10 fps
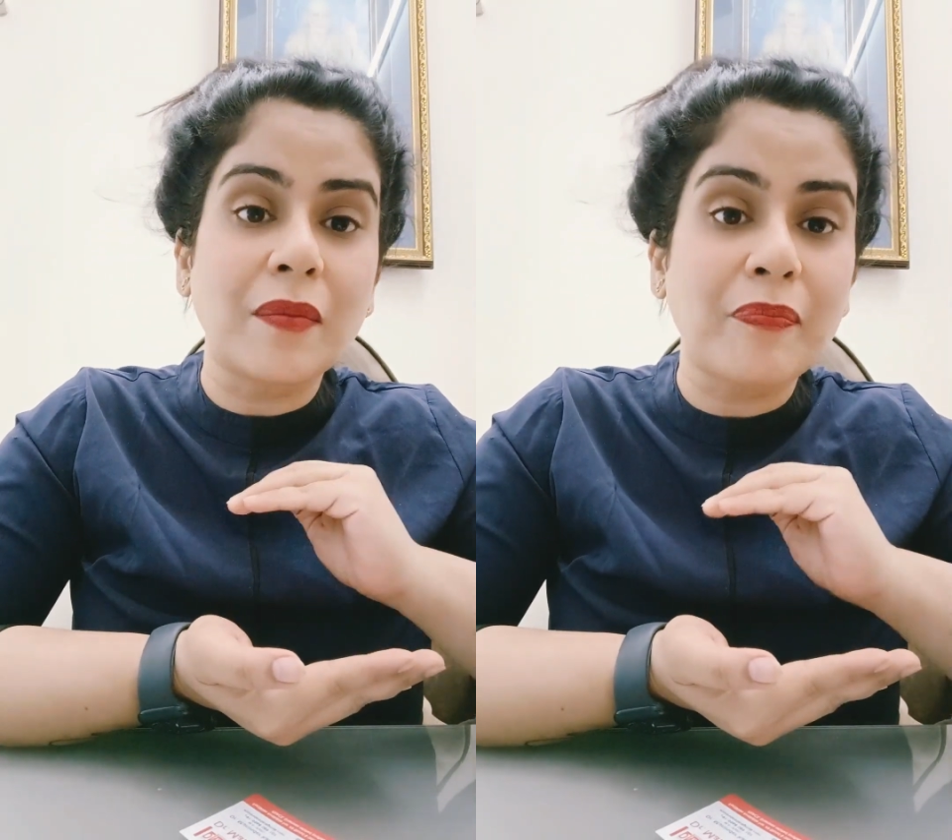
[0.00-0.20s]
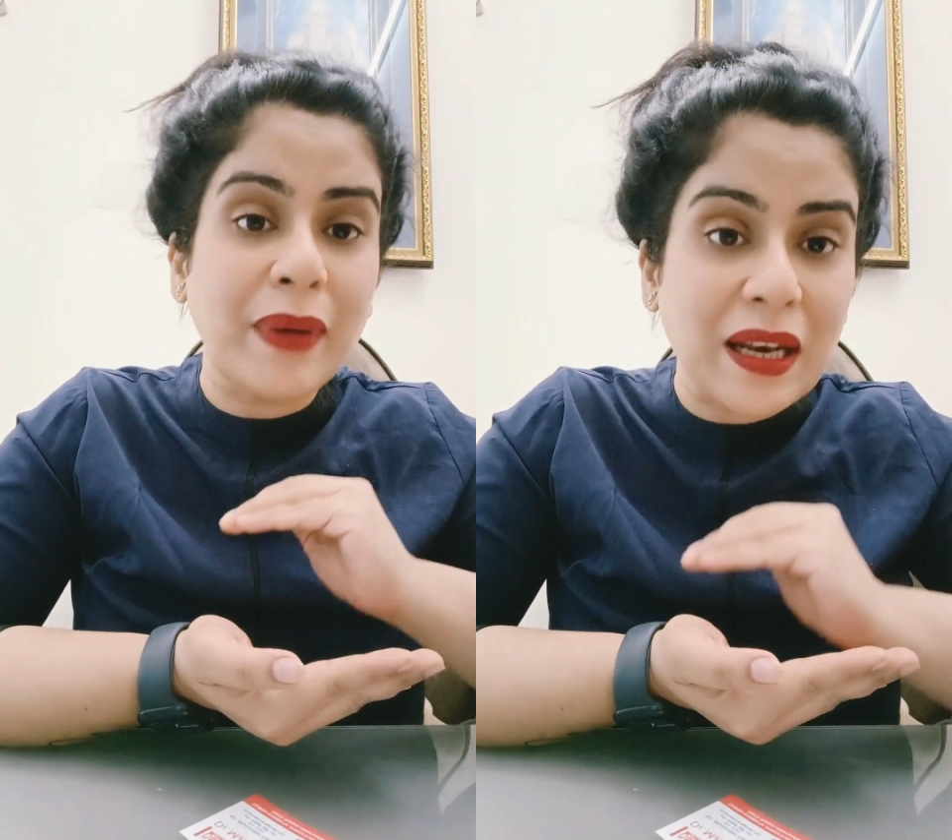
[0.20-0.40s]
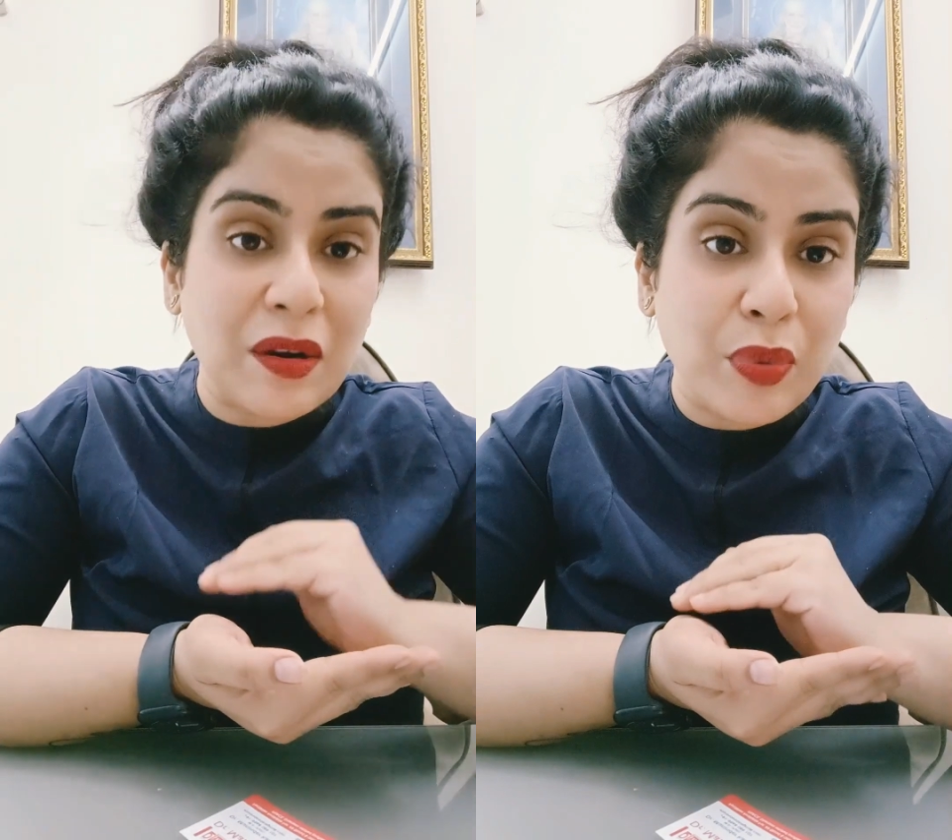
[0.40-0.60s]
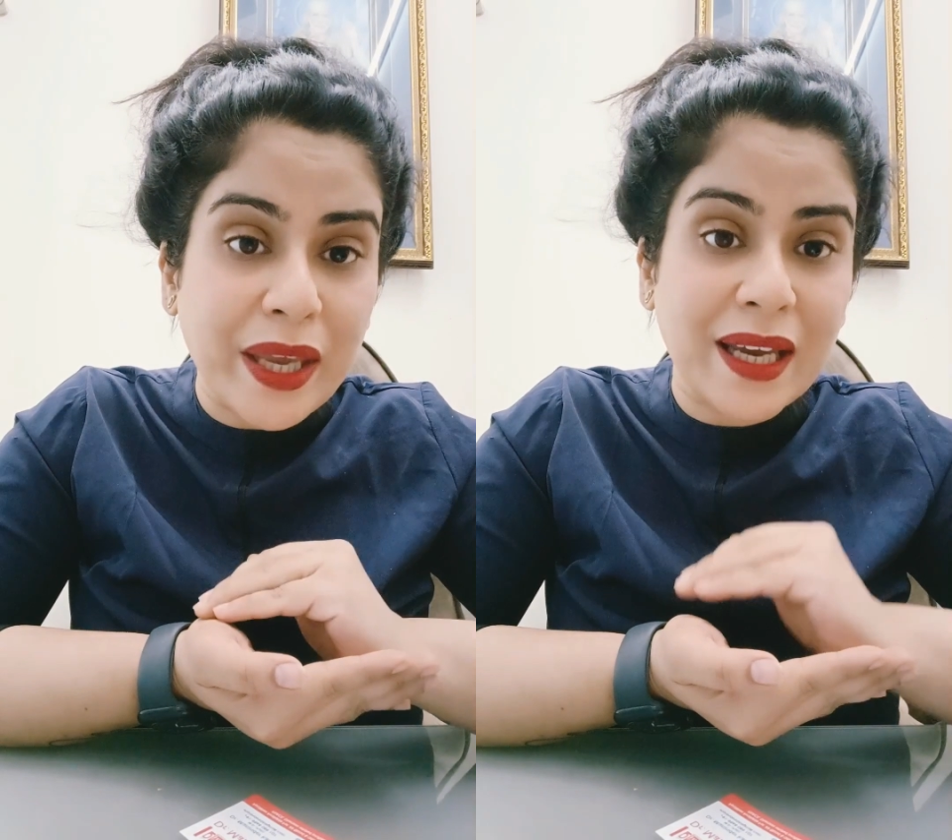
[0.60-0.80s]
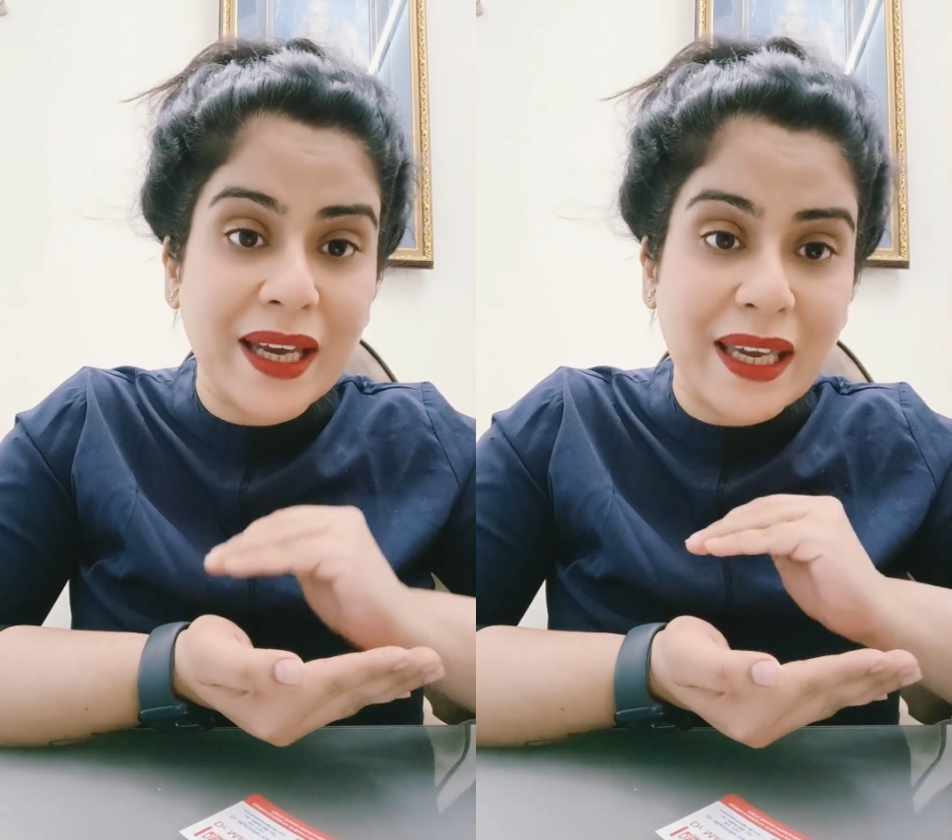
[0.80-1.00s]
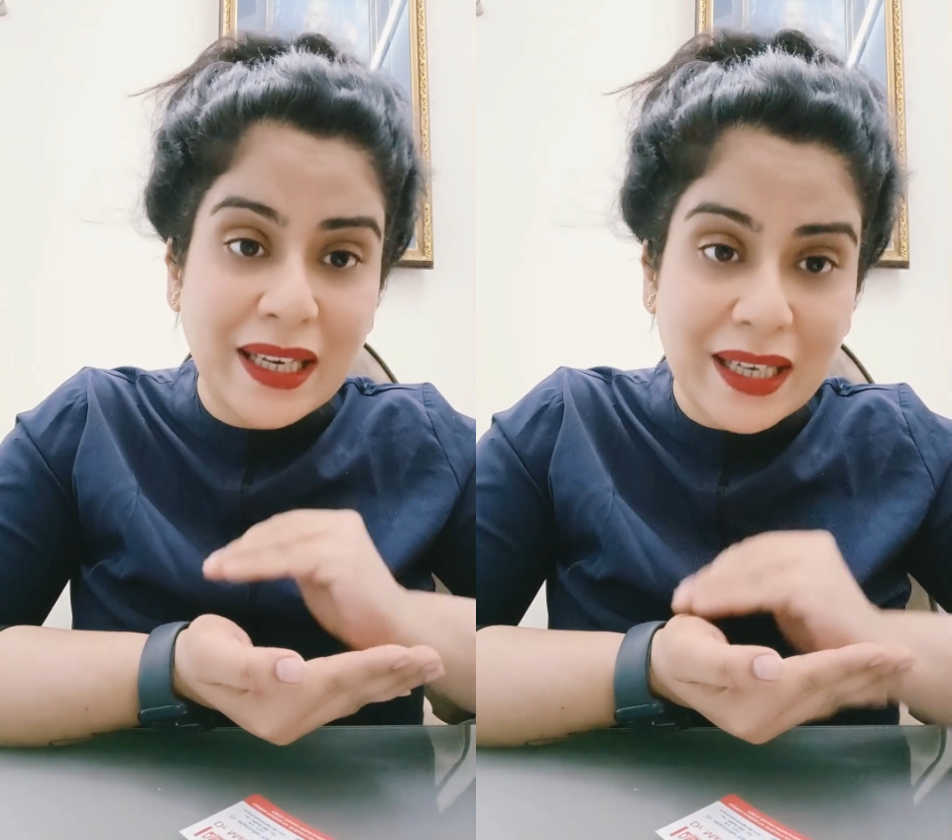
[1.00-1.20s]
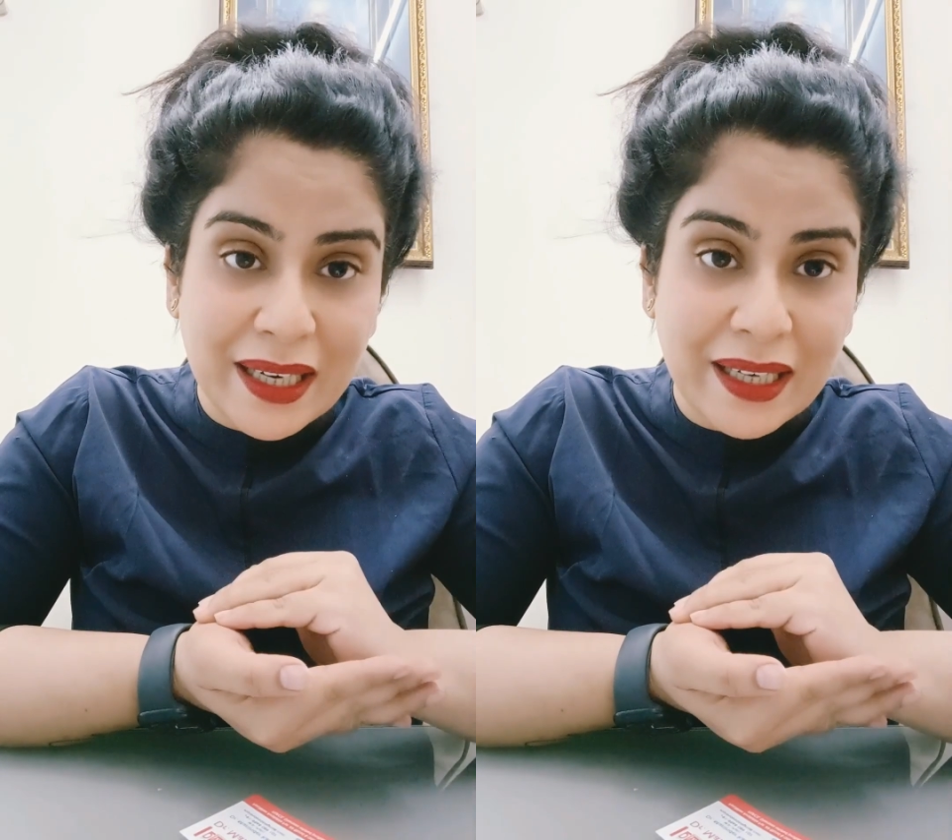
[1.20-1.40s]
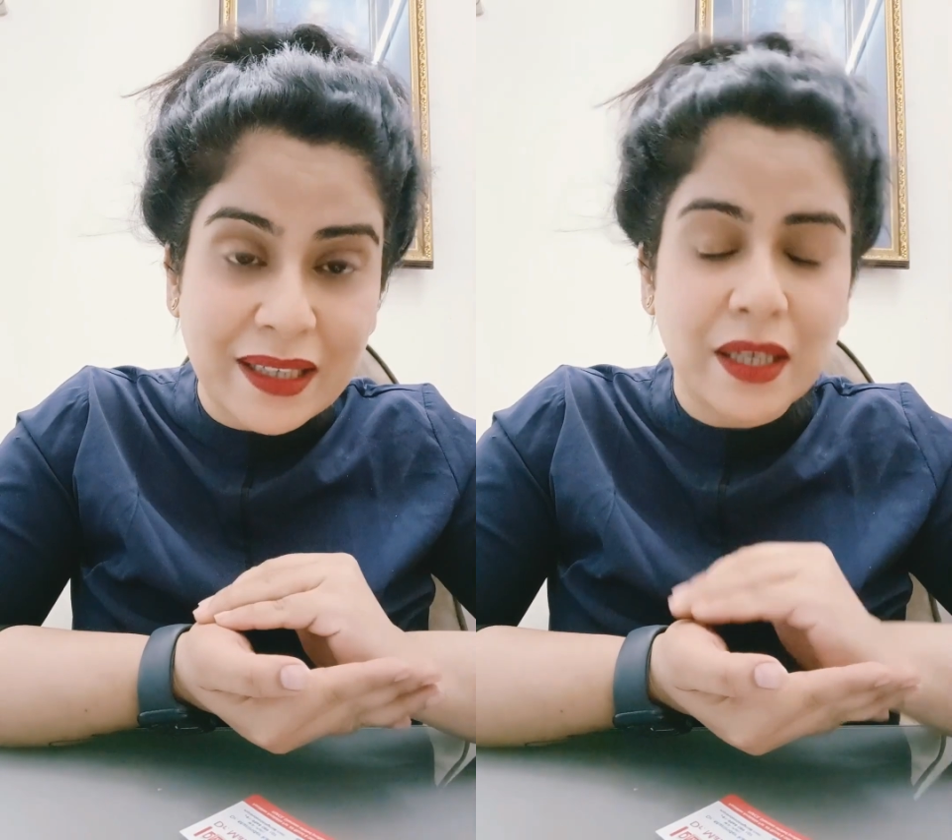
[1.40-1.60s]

pelvic inlet,